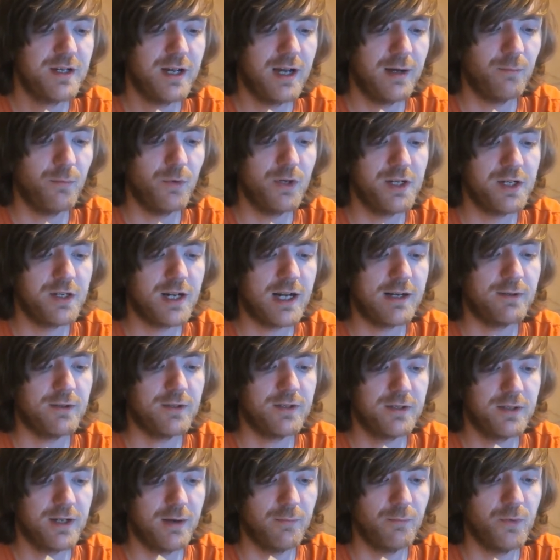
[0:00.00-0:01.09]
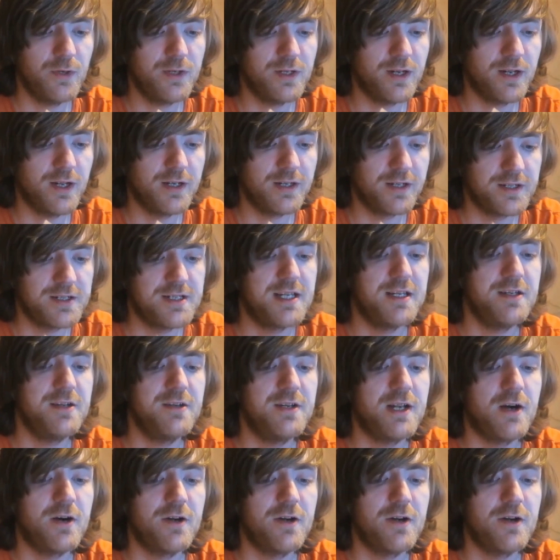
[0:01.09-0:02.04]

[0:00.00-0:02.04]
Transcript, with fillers: and wandered out and, won- and continued